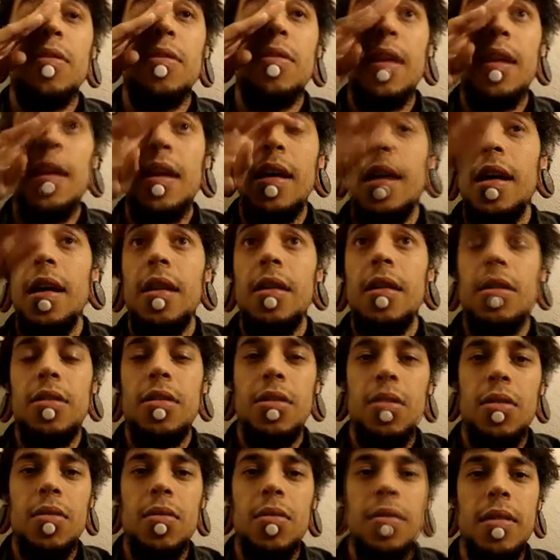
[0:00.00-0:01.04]
that I had
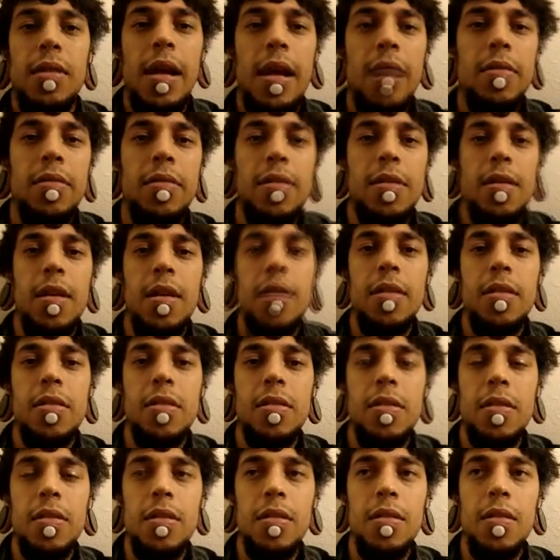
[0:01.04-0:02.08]
to
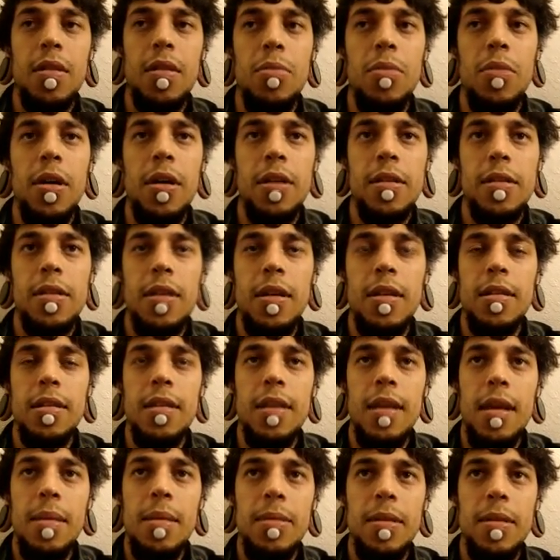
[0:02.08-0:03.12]
downsize the LeBret because I had
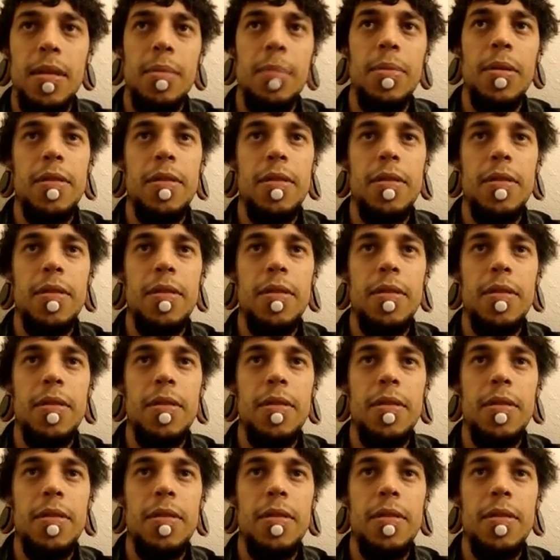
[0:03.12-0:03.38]
taped it,